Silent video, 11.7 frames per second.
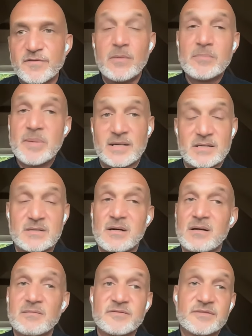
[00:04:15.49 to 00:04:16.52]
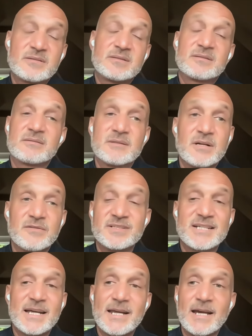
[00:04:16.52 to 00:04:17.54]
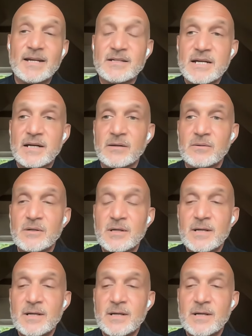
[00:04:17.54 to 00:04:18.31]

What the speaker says: from Pakistan for decades now,